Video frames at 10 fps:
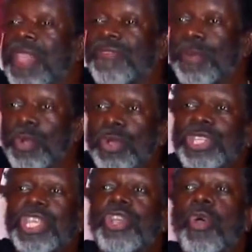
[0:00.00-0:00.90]
then from
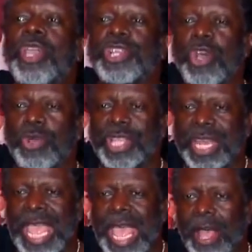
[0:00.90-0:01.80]
Uti going to
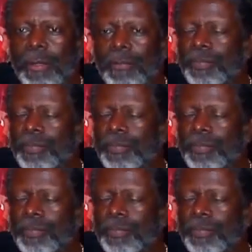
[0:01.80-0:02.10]
Kodaikanal.